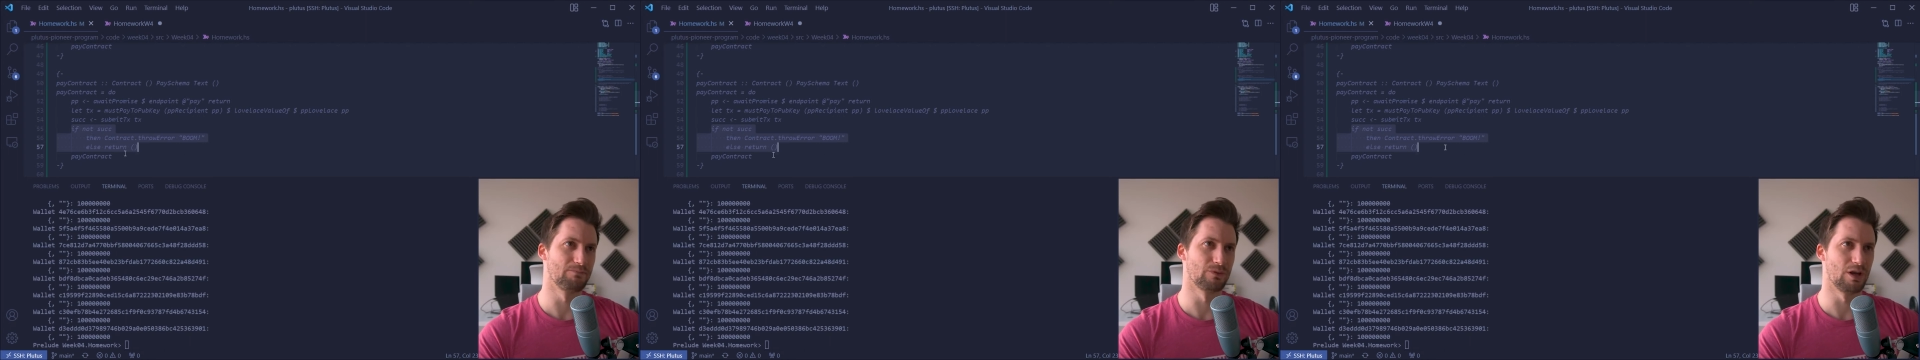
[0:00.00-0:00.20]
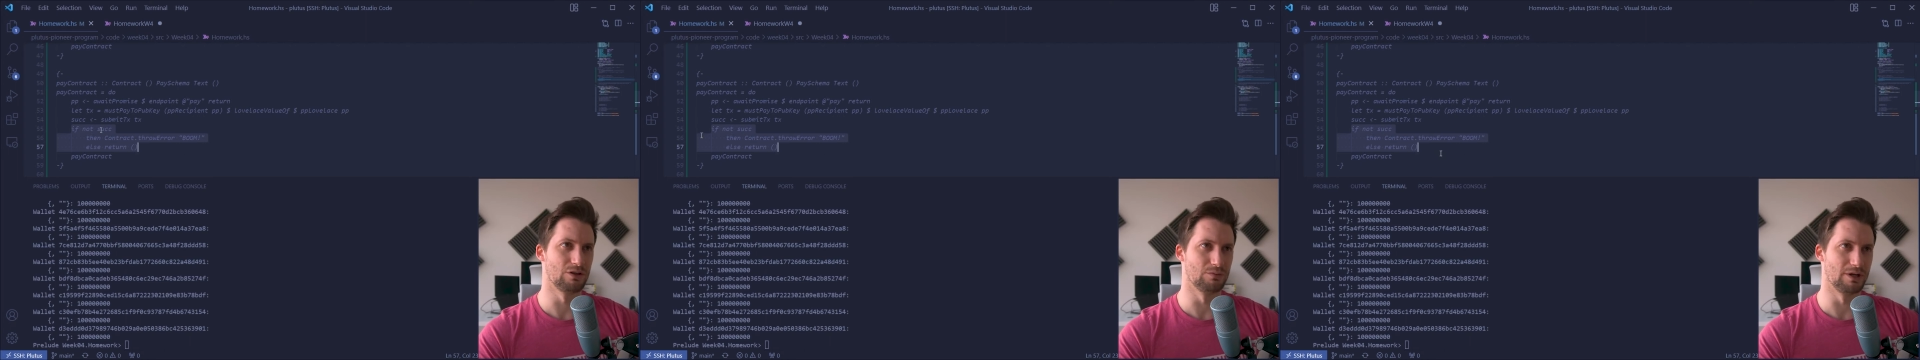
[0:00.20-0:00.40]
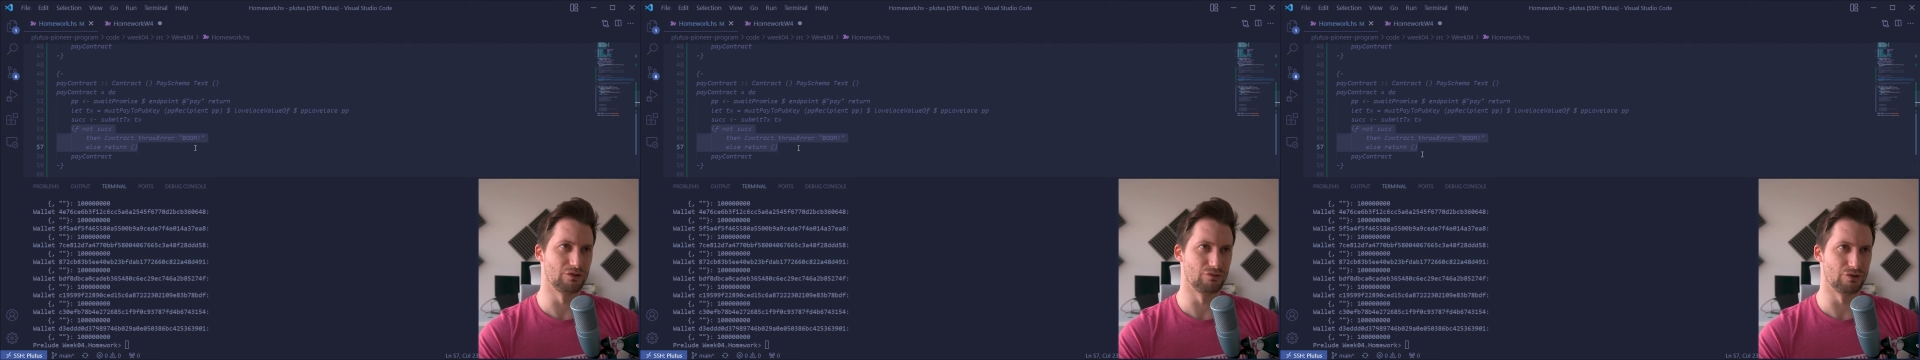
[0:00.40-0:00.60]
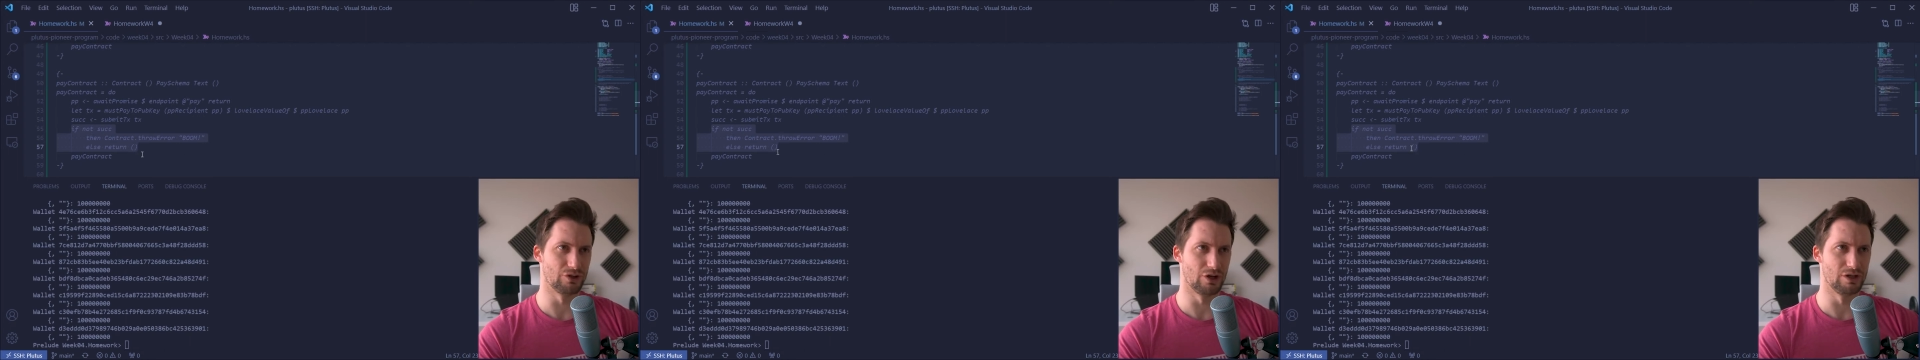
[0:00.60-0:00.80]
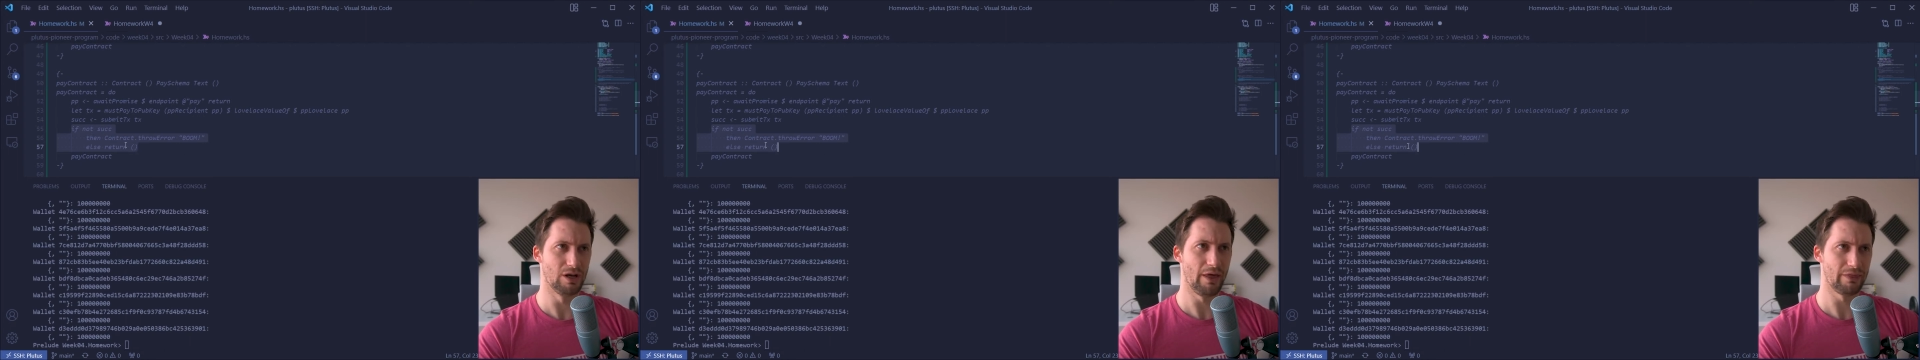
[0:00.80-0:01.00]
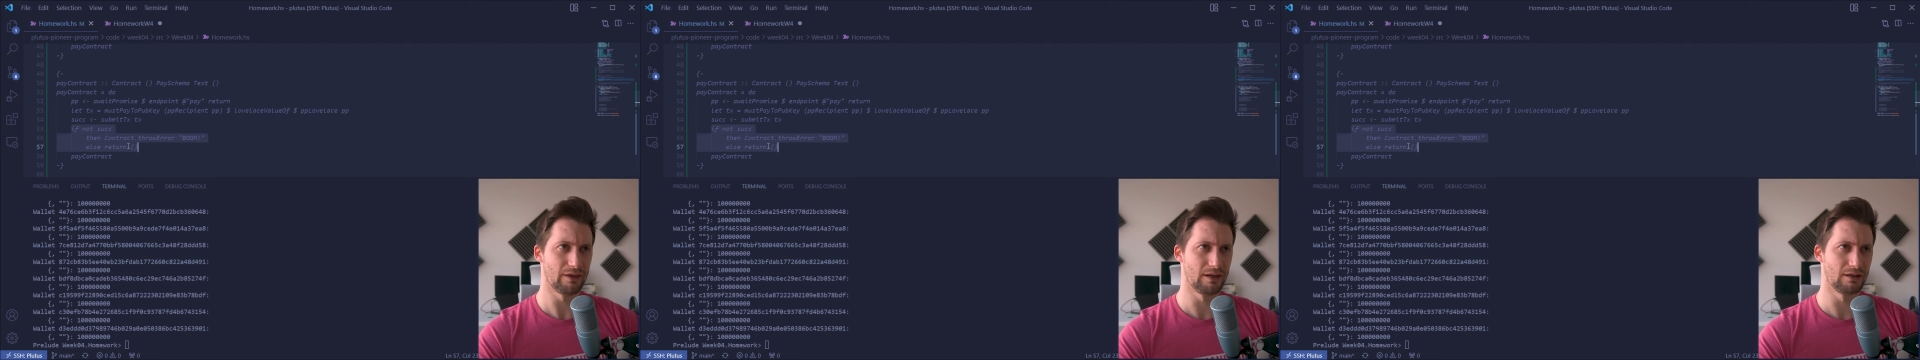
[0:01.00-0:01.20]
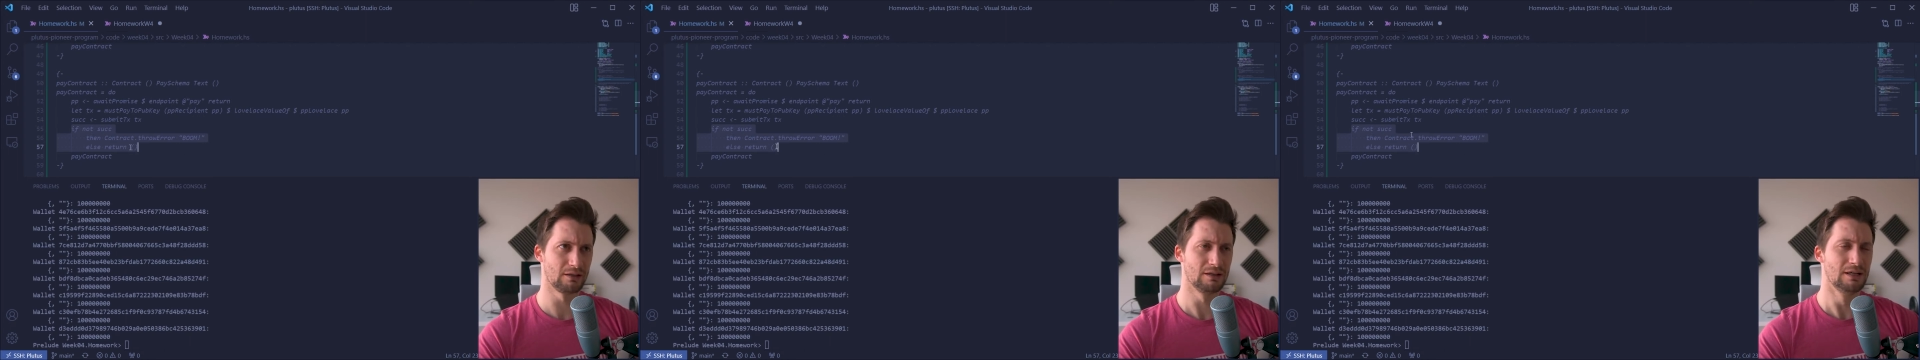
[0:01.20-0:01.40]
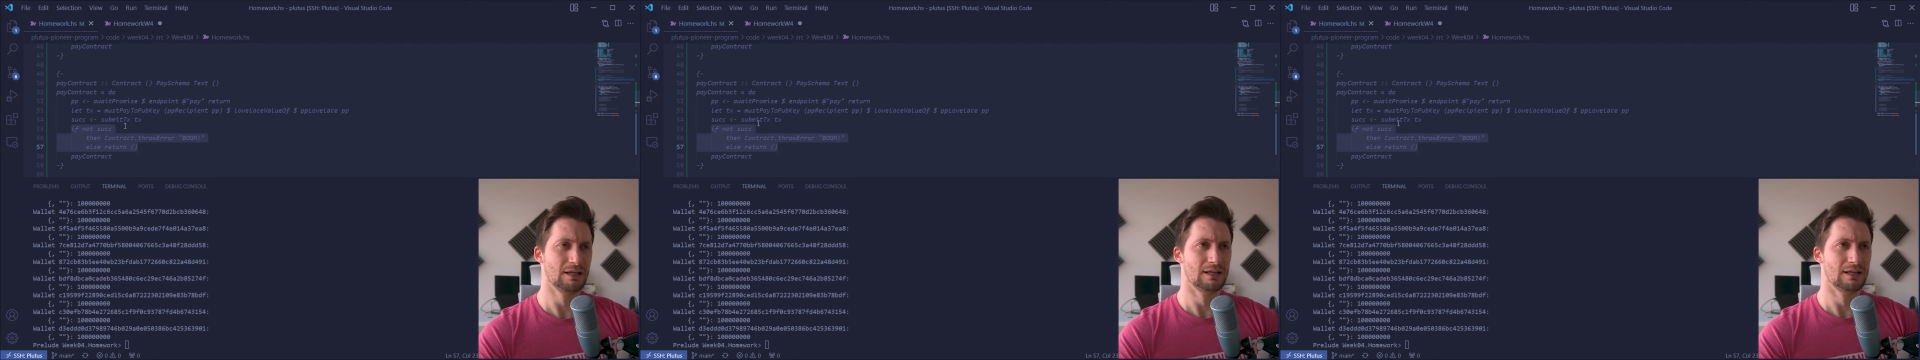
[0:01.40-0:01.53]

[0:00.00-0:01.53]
Otherwise return nothing